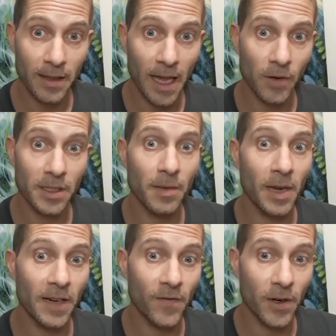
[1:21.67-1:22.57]
That was the
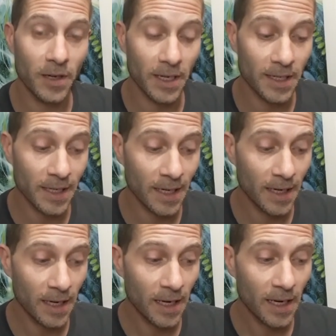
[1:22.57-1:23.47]
main focus.
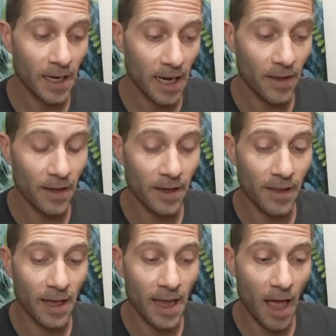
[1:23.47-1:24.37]
And then
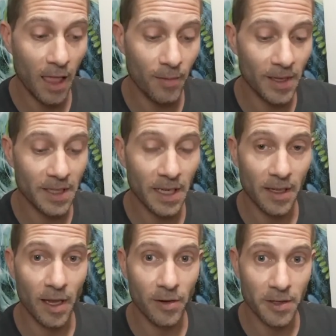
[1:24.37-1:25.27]
the elements and the
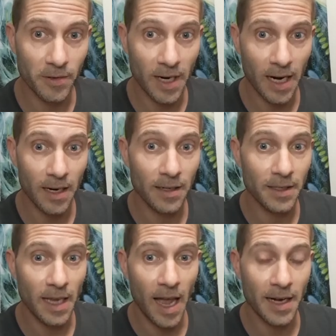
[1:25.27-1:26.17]
other 2 cards
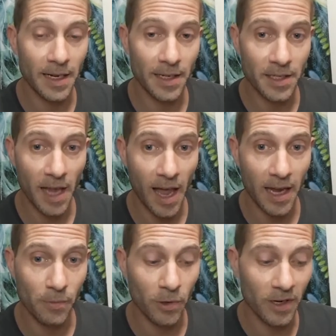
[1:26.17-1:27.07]
on each
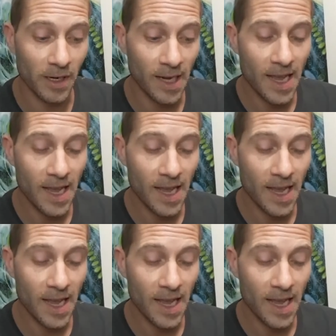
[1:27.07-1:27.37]
side would